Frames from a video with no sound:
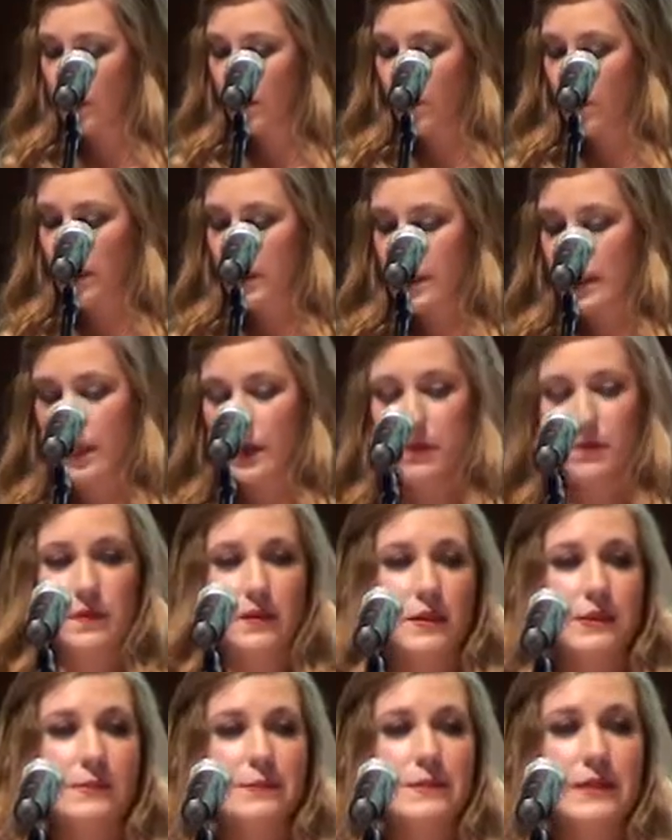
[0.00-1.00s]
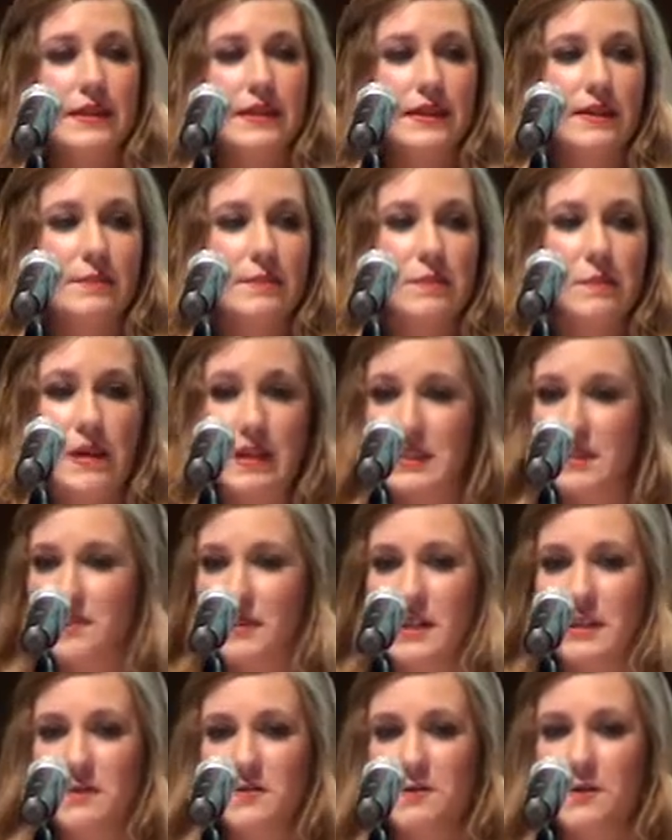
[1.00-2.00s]
One day we could be best
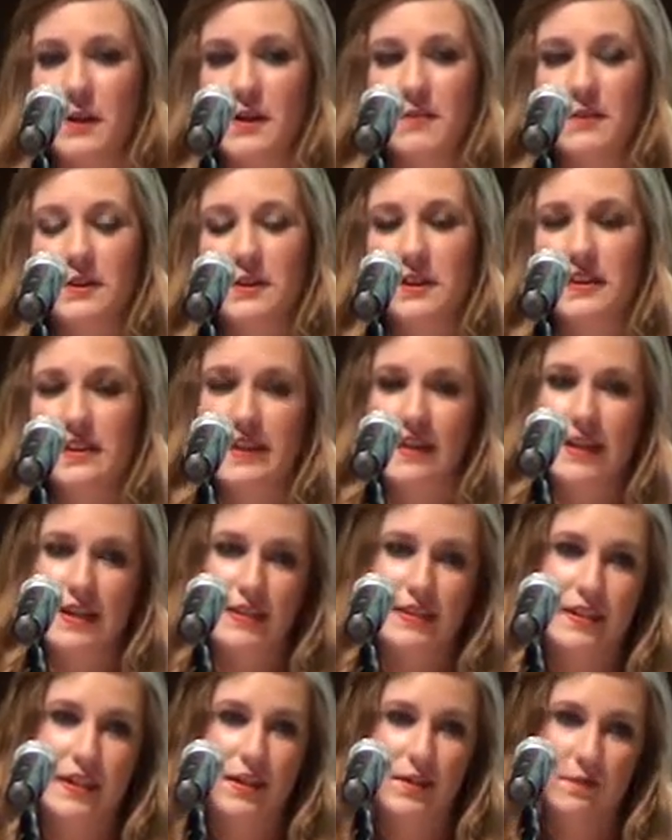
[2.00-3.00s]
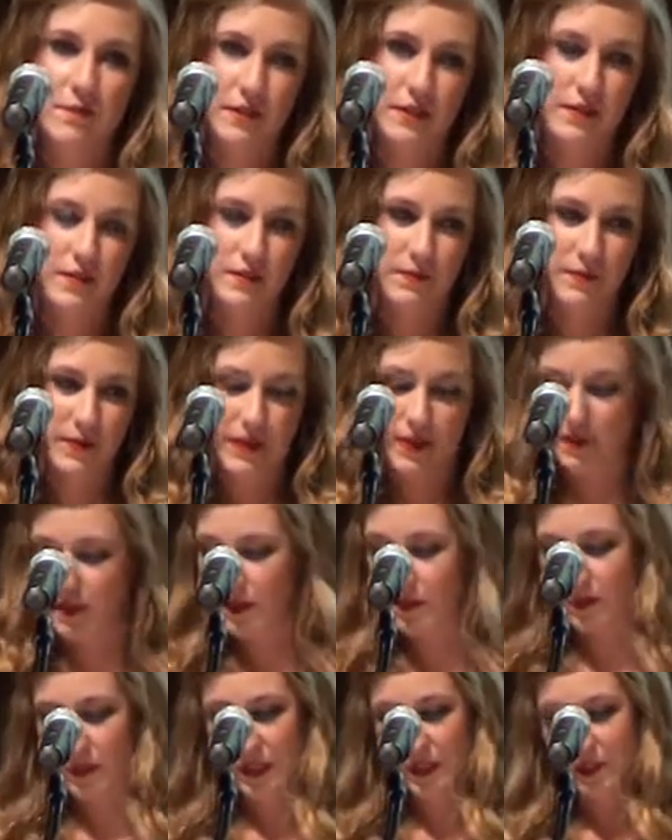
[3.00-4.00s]
friends forever, and the next day we could be
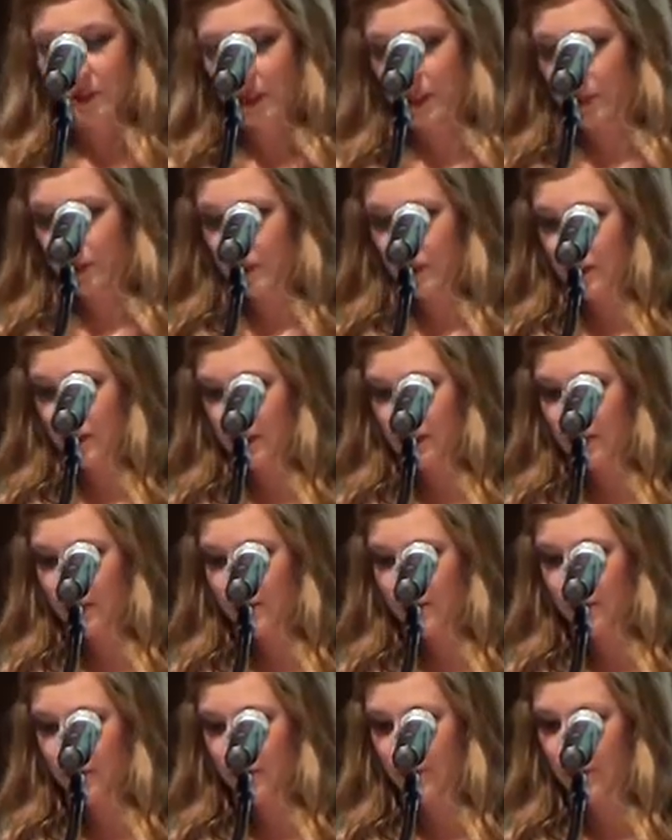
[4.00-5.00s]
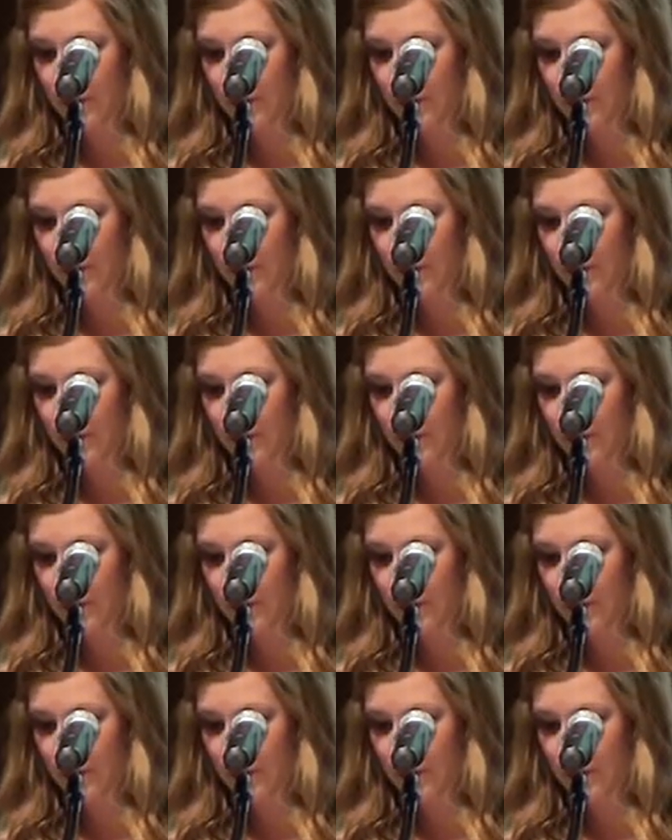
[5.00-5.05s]
complete strangers.